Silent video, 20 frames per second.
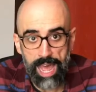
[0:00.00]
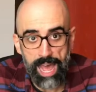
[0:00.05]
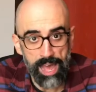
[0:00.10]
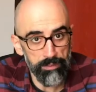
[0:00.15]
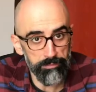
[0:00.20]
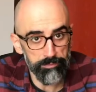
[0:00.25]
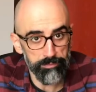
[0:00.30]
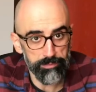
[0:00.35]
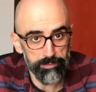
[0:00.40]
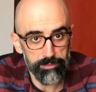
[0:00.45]

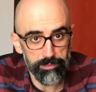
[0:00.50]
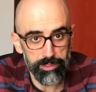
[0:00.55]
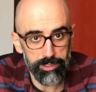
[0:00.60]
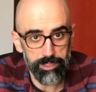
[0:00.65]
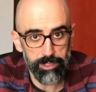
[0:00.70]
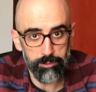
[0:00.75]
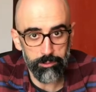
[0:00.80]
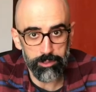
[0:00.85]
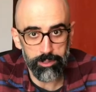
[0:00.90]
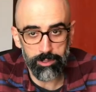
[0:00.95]
have
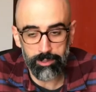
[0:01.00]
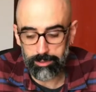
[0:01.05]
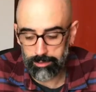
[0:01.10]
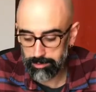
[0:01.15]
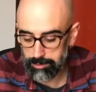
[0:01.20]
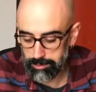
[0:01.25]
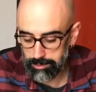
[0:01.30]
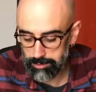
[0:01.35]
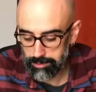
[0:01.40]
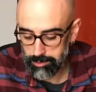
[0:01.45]
in
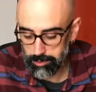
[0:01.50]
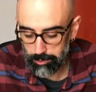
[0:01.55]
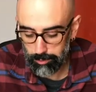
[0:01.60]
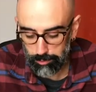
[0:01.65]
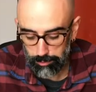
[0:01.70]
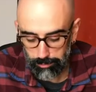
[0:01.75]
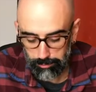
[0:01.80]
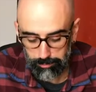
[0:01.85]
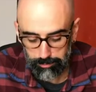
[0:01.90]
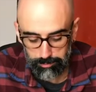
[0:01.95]
our
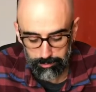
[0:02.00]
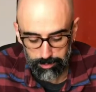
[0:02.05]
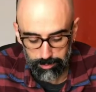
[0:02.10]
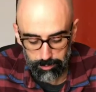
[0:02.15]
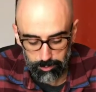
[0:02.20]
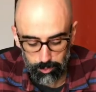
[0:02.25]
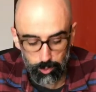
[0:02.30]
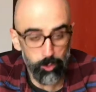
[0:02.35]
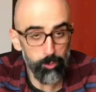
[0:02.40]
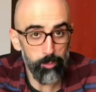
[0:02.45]

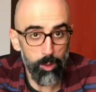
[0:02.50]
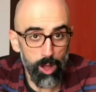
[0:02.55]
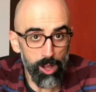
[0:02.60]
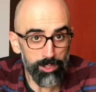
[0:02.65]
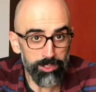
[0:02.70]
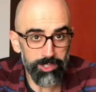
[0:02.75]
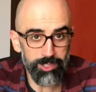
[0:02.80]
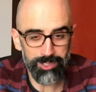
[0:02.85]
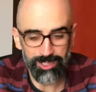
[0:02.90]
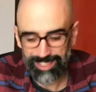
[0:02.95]

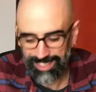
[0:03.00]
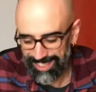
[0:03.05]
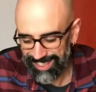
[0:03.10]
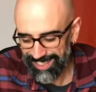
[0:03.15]
toolbox.